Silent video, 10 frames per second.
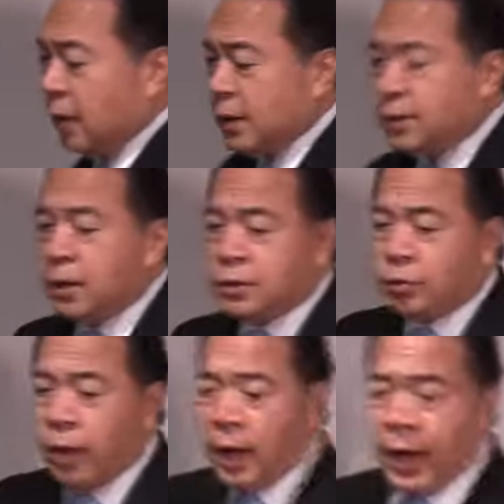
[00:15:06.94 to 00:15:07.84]
does this
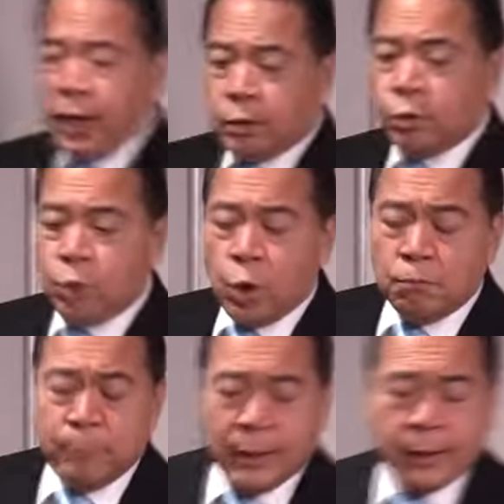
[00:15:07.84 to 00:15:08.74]
relate to
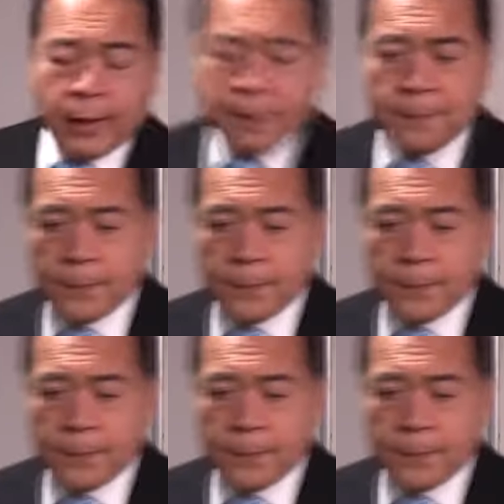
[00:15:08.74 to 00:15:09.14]
home building?